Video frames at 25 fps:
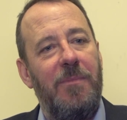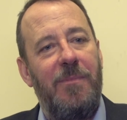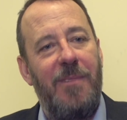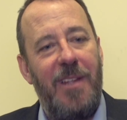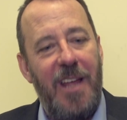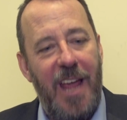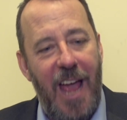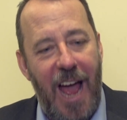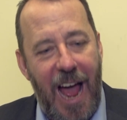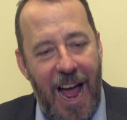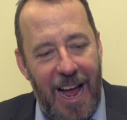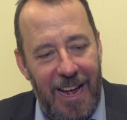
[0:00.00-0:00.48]

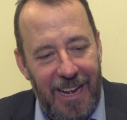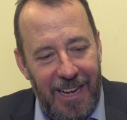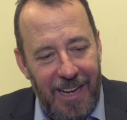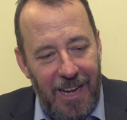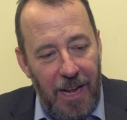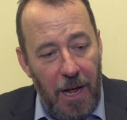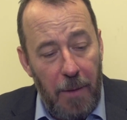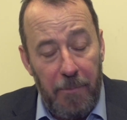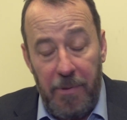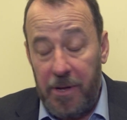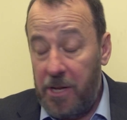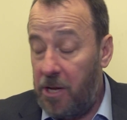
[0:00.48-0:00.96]
Yeah,
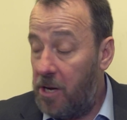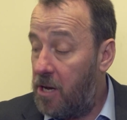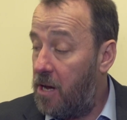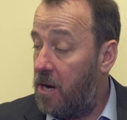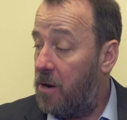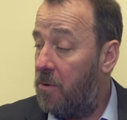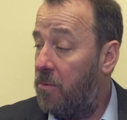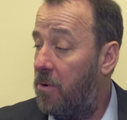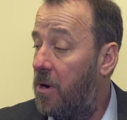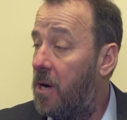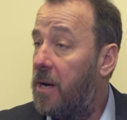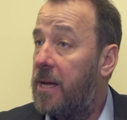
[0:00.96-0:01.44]
but you got
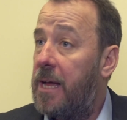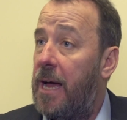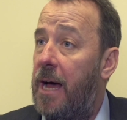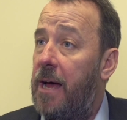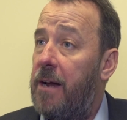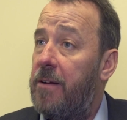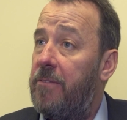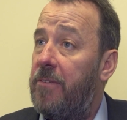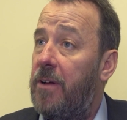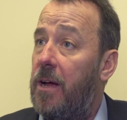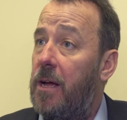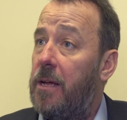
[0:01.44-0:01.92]
to work
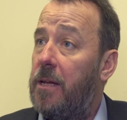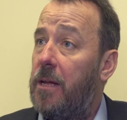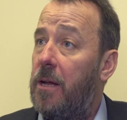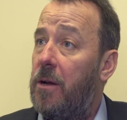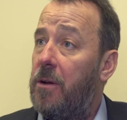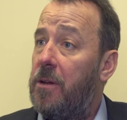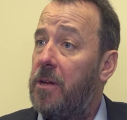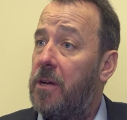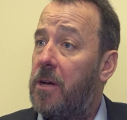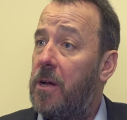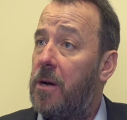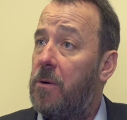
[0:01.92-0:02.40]
out of it. You know,
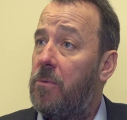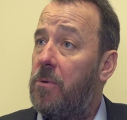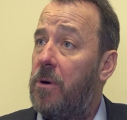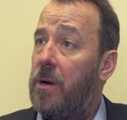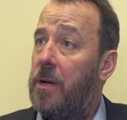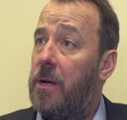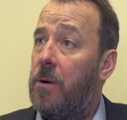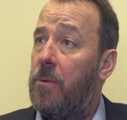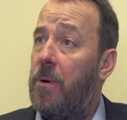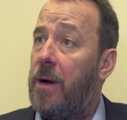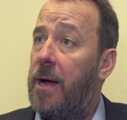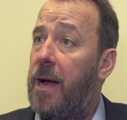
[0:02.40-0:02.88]
you got to
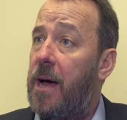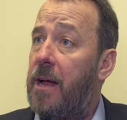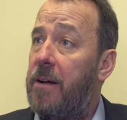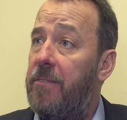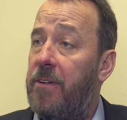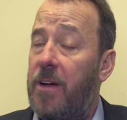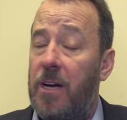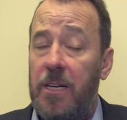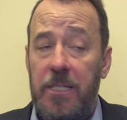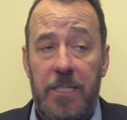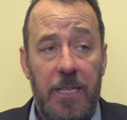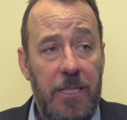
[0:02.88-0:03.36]
work your way out of
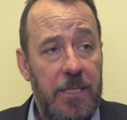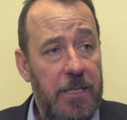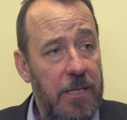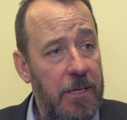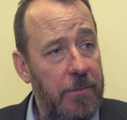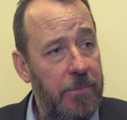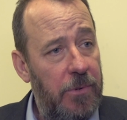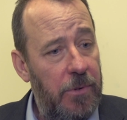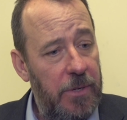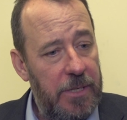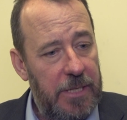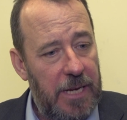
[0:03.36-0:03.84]
it. I said to
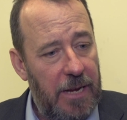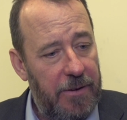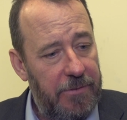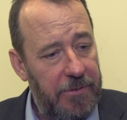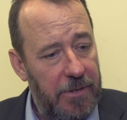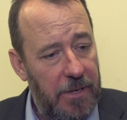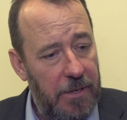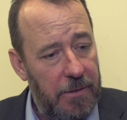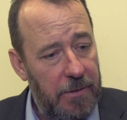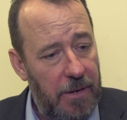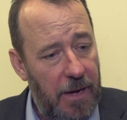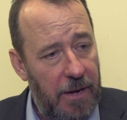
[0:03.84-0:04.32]
the boys
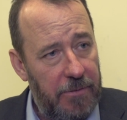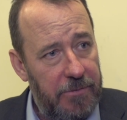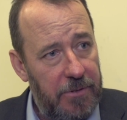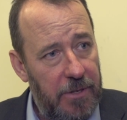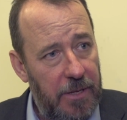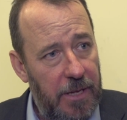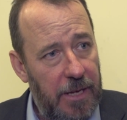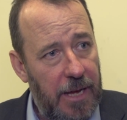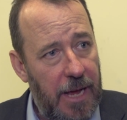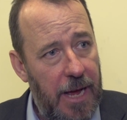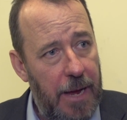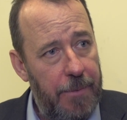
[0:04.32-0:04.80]
after
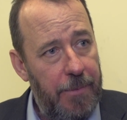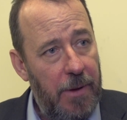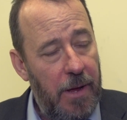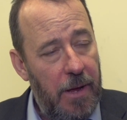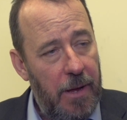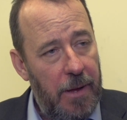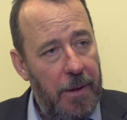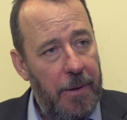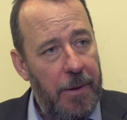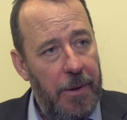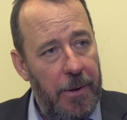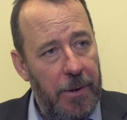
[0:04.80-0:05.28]
the game,
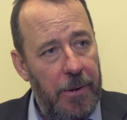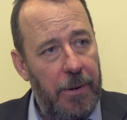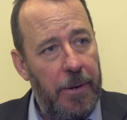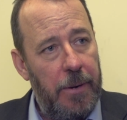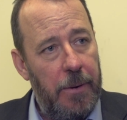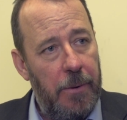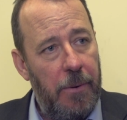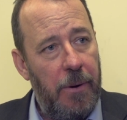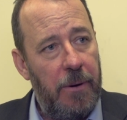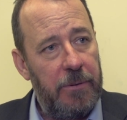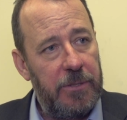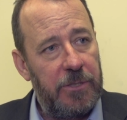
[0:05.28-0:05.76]
you
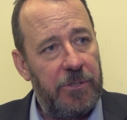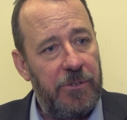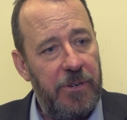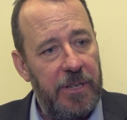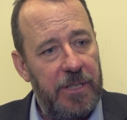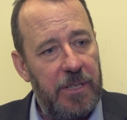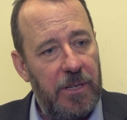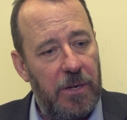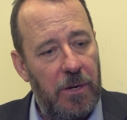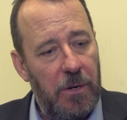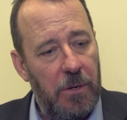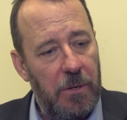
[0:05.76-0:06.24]
know, I was
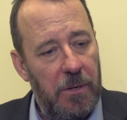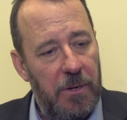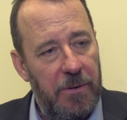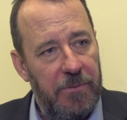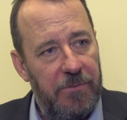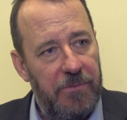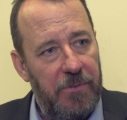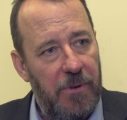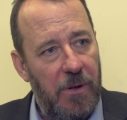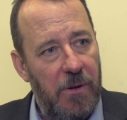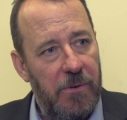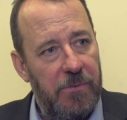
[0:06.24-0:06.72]
critical
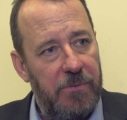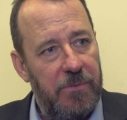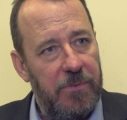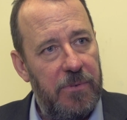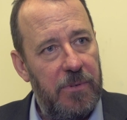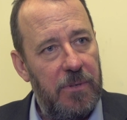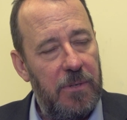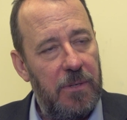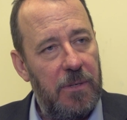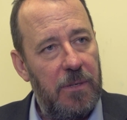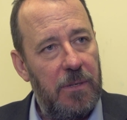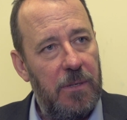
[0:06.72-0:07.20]
of
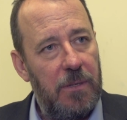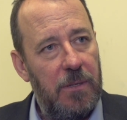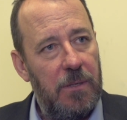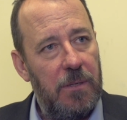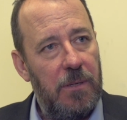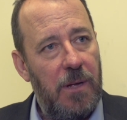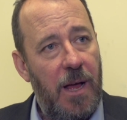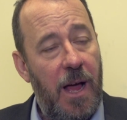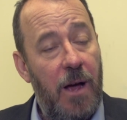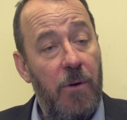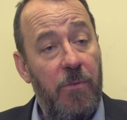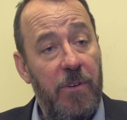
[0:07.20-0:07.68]

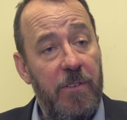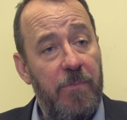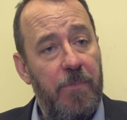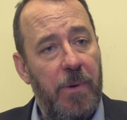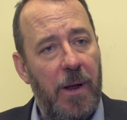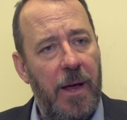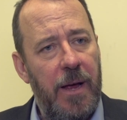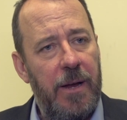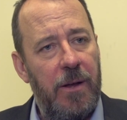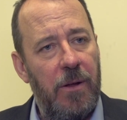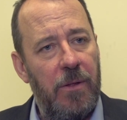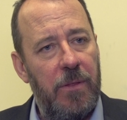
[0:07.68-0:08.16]
how we've
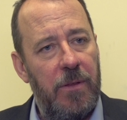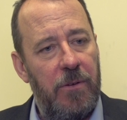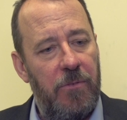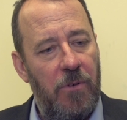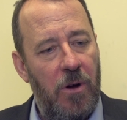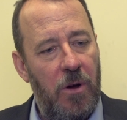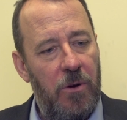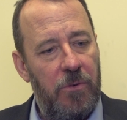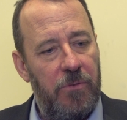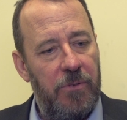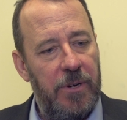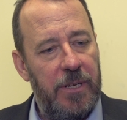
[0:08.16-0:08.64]
played on the
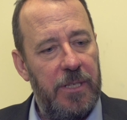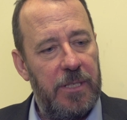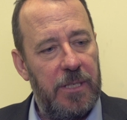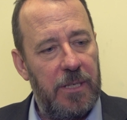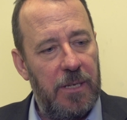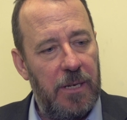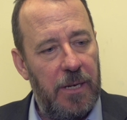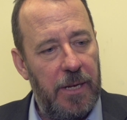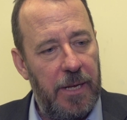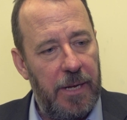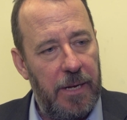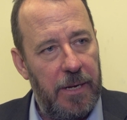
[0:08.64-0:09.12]
road
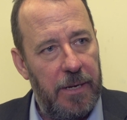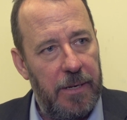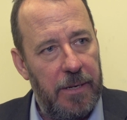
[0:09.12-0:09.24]
recently,